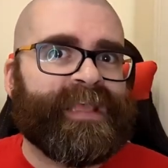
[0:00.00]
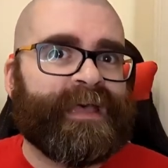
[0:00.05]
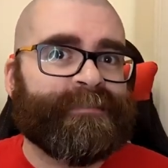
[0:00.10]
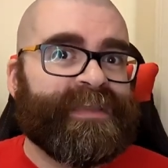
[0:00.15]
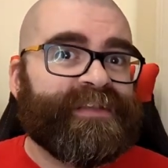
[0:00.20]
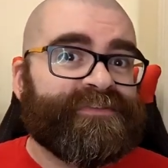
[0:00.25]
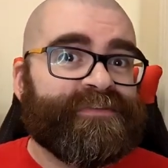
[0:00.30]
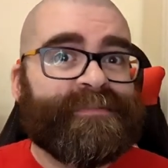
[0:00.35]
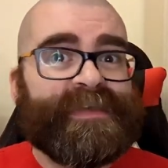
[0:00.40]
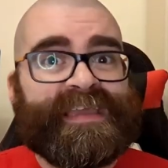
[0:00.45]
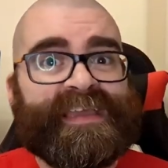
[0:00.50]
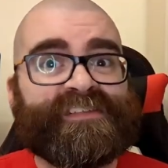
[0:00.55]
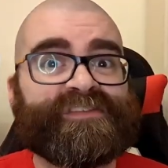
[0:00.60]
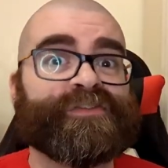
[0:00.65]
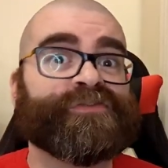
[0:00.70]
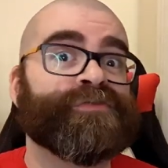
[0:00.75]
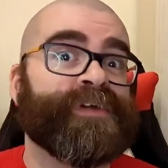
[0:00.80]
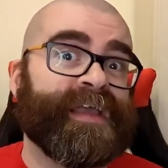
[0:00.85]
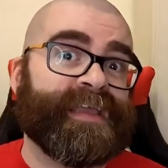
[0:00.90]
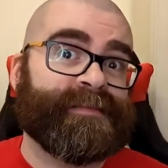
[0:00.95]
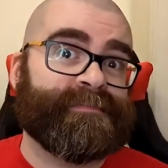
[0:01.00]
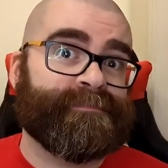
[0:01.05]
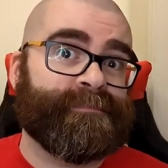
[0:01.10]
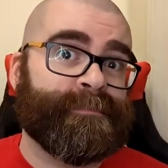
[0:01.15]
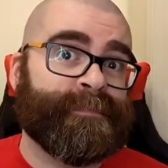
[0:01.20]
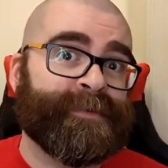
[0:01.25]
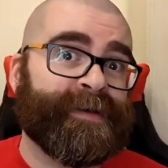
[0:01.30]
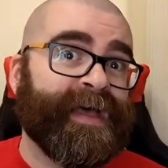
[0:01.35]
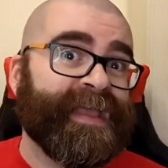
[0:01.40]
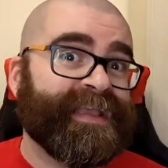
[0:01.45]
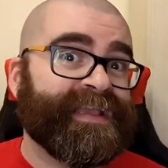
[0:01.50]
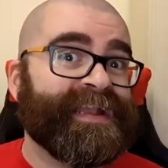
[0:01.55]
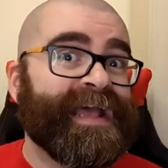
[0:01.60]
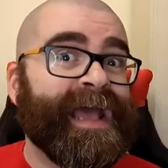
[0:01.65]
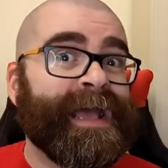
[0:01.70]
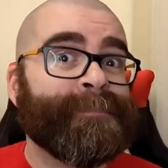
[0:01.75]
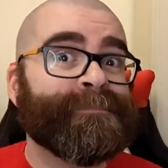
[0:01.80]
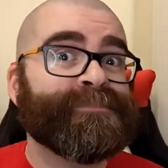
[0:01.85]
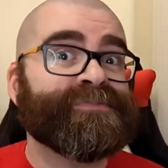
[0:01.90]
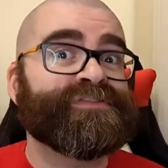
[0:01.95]
I mean, for me, it's great, but I can
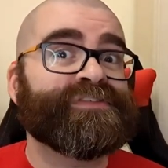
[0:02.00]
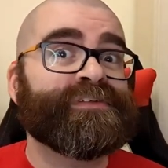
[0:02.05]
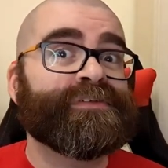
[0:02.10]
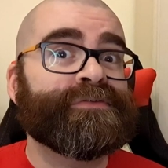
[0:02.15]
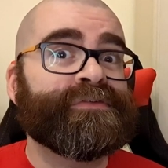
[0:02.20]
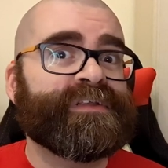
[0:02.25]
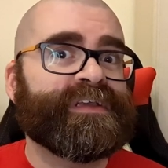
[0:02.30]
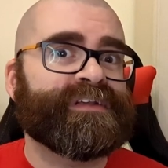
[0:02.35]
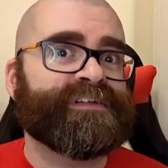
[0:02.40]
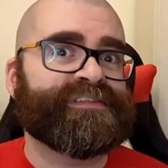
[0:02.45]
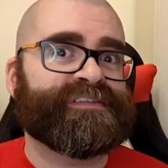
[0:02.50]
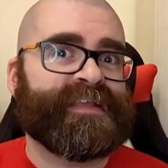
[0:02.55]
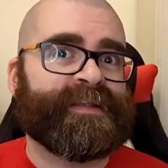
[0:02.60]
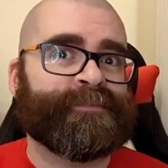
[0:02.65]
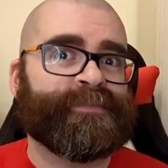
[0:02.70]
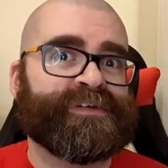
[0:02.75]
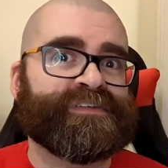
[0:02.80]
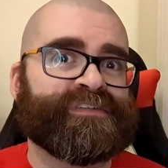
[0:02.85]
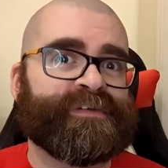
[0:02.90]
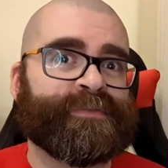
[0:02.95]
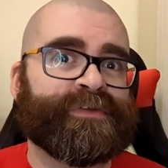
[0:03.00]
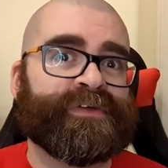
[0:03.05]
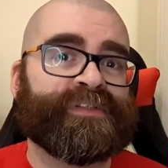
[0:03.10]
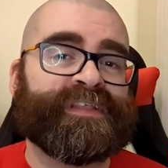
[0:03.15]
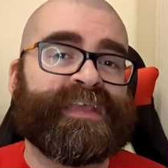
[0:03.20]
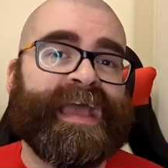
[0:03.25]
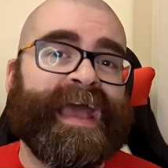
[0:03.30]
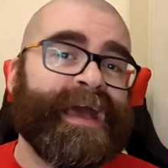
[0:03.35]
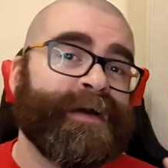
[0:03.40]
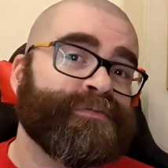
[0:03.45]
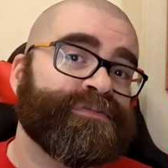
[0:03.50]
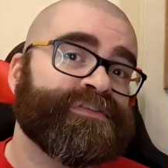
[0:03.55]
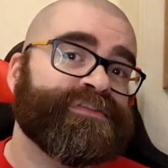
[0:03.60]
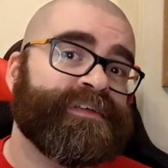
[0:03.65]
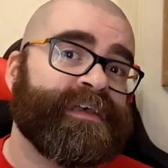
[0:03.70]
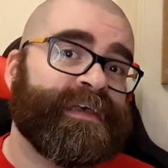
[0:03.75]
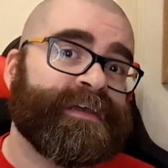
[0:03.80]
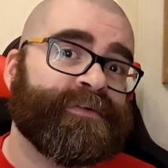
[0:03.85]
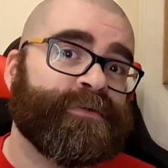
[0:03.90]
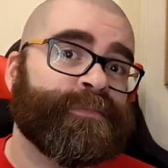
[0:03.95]
absolutely understand why someone on the
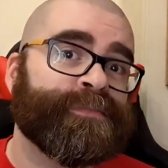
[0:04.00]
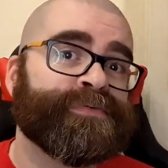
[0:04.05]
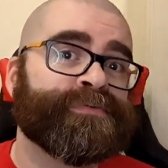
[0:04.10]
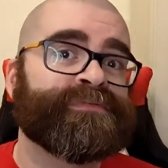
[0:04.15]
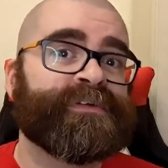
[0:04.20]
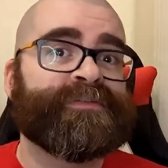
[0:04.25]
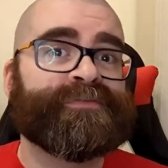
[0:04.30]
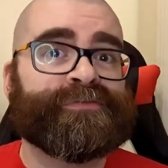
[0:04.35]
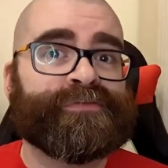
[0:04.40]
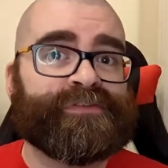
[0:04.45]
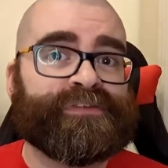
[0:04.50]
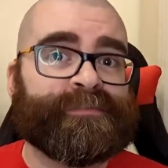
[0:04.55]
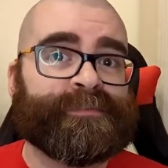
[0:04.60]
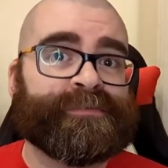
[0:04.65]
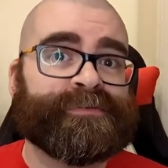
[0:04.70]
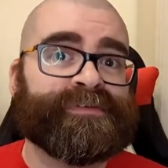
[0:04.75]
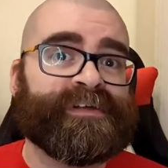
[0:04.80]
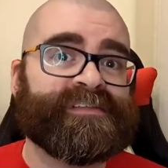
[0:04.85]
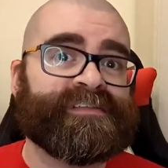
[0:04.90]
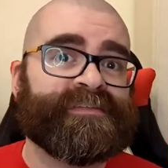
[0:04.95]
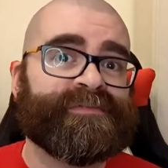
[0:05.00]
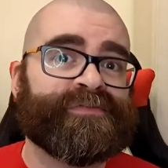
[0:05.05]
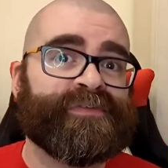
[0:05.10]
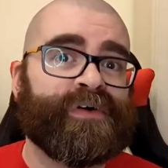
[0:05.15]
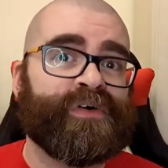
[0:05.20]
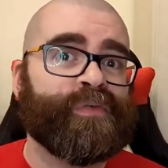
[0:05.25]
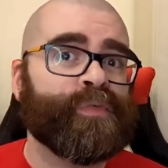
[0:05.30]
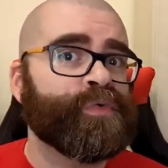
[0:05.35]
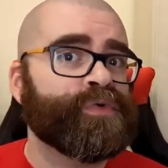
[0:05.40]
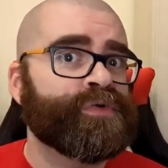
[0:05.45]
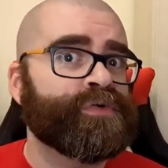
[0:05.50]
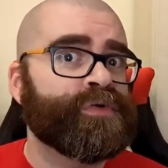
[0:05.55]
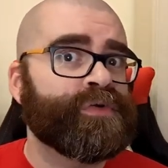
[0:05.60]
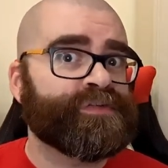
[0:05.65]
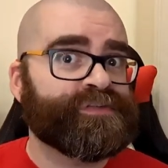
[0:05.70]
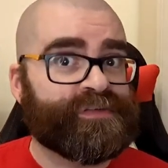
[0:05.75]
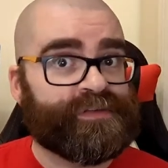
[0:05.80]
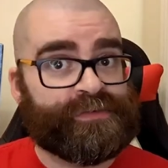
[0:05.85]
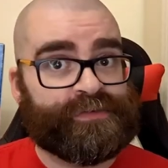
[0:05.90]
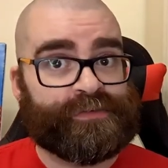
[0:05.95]
outside or peripheral to progressive rock would
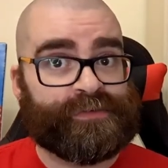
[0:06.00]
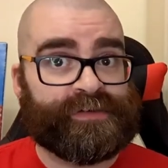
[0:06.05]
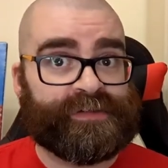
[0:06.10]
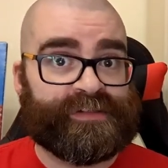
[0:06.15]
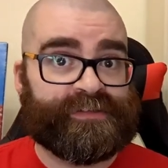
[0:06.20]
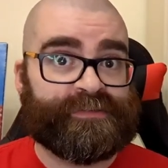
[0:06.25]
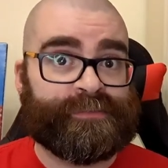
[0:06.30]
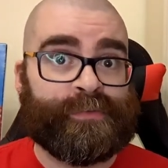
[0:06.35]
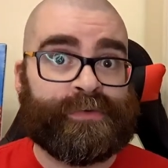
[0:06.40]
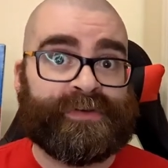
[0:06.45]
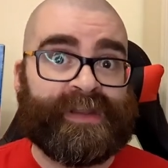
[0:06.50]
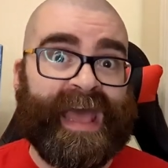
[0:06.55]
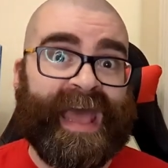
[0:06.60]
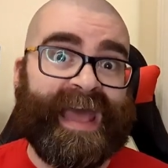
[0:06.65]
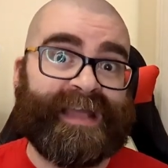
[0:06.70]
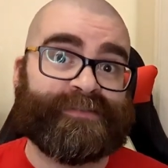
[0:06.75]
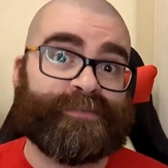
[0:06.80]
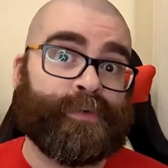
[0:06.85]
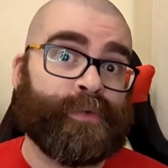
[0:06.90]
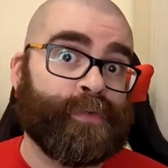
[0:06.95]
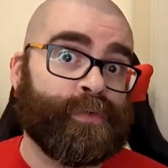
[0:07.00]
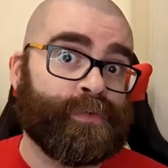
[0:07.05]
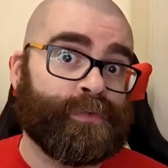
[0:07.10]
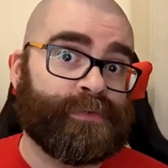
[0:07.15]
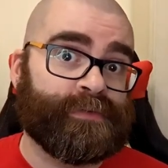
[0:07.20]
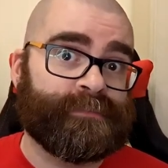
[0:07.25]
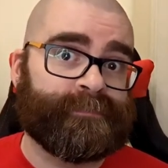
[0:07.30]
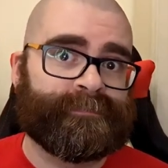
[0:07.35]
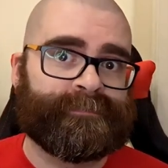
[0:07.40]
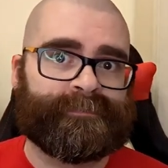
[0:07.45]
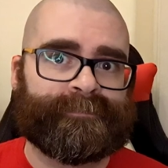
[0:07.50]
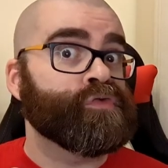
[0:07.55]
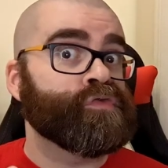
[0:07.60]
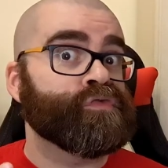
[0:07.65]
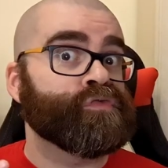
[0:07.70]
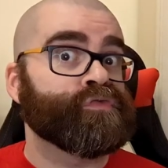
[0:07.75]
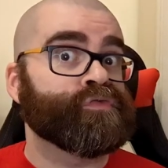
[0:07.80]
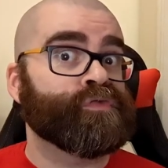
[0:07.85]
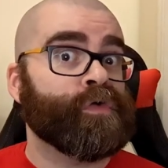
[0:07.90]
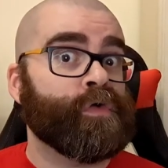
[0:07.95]
not enjoy this one at all.
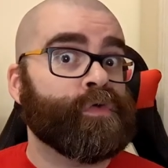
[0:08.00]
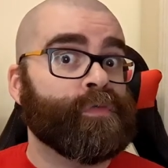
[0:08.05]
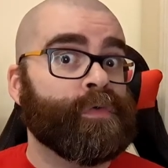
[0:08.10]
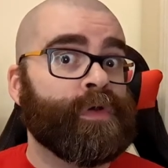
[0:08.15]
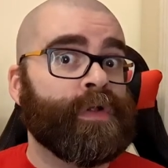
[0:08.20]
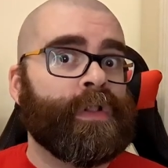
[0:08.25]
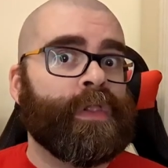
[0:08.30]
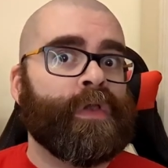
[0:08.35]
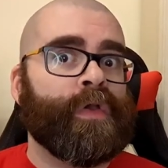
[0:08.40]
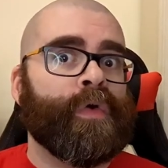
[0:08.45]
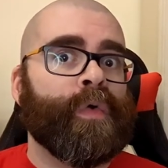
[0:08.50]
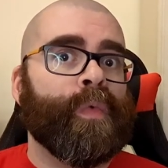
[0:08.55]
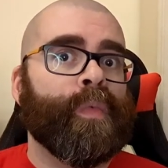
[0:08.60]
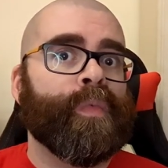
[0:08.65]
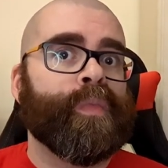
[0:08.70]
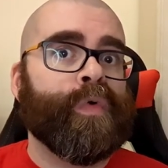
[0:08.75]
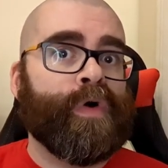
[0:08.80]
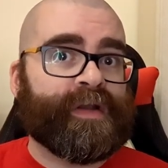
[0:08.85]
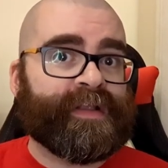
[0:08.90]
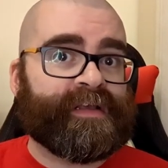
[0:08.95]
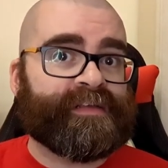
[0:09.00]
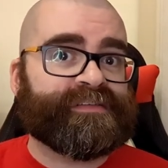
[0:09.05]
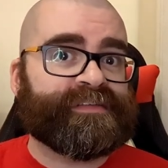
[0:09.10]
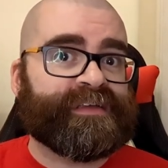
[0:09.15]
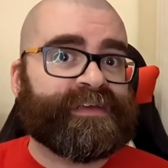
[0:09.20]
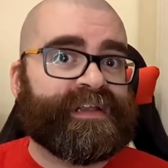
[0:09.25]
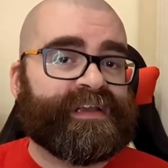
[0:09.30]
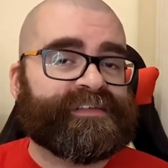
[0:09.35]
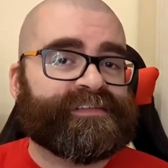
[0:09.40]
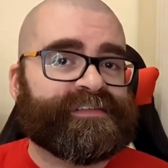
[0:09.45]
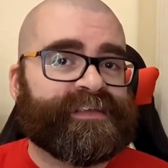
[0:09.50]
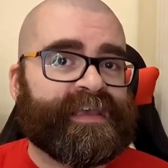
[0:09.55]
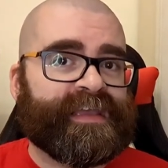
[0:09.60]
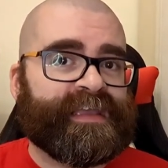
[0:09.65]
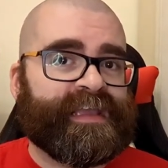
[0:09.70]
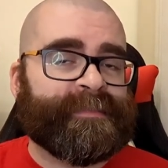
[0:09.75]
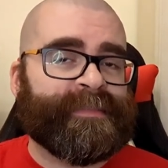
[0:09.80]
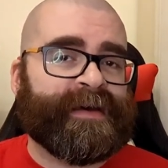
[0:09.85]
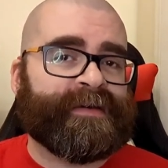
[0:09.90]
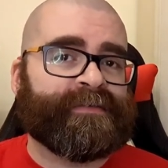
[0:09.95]
So, what else can I
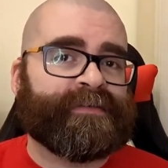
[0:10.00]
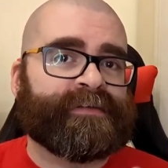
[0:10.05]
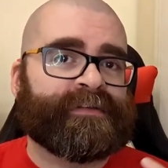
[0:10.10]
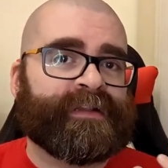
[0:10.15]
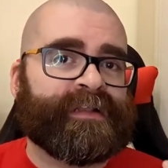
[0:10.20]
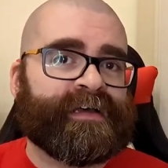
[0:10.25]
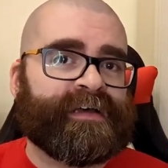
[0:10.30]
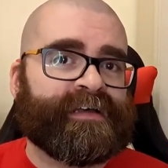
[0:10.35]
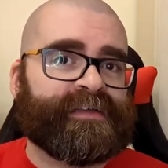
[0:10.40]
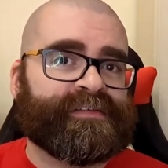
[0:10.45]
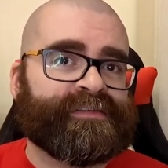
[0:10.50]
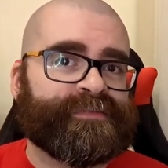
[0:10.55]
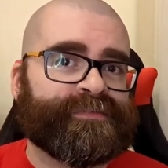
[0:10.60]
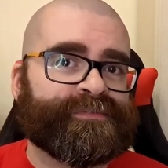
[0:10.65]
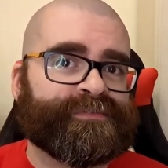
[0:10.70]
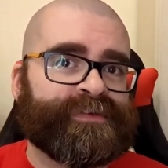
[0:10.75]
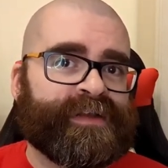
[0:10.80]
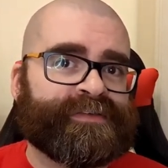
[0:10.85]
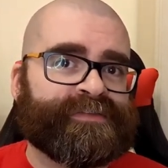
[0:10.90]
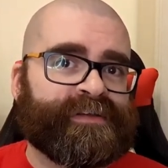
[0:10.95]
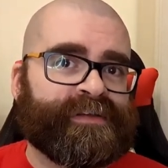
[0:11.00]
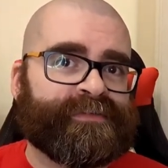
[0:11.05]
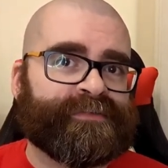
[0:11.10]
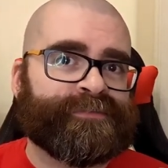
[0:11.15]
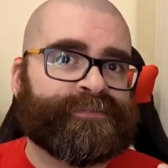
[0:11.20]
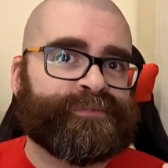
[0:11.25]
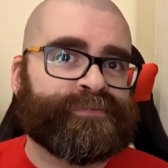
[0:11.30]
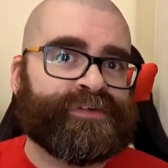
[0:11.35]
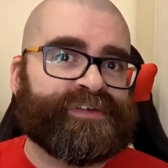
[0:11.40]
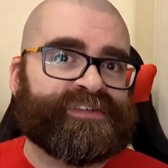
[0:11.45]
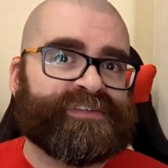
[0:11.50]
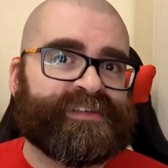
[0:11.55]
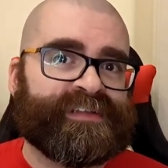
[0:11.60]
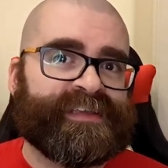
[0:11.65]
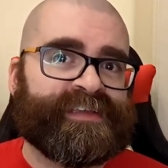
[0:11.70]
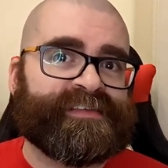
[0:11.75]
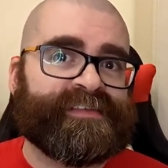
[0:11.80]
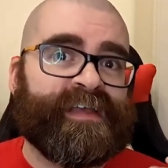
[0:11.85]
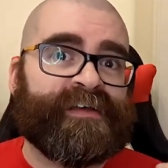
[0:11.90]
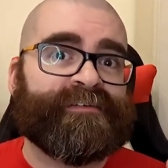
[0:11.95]
say about Lars Fredrik
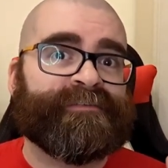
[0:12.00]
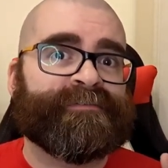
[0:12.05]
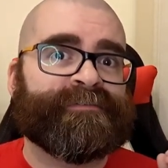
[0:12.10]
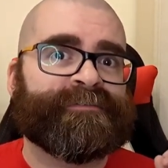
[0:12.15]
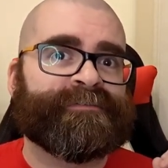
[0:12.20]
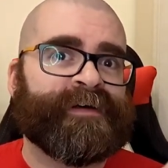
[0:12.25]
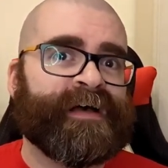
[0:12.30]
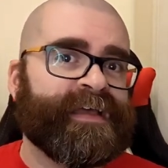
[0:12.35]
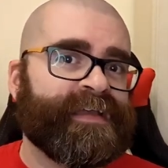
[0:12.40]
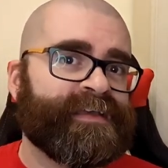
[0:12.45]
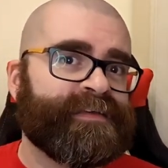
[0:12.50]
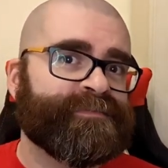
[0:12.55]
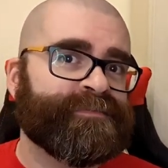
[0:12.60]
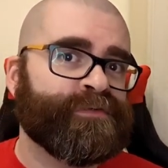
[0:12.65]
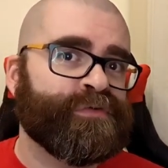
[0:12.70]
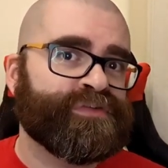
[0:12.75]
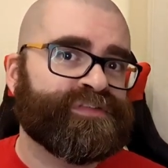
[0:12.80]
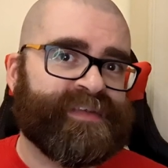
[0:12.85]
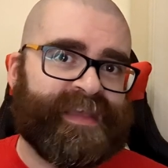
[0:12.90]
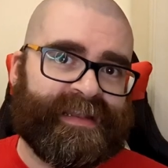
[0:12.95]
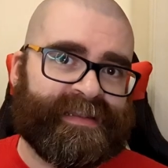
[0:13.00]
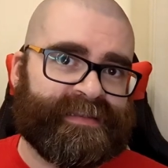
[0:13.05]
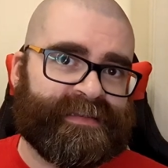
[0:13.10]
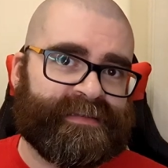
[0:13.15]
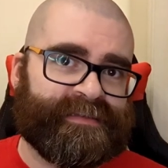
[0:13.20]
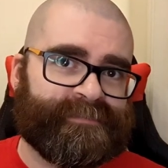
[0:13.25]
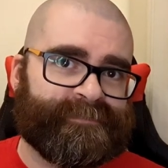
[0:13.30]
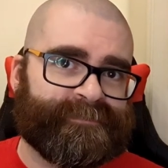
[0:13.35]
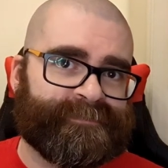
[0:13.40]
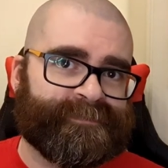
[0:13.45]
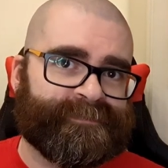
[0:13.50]
Frøislie's Fire for Fortellinger?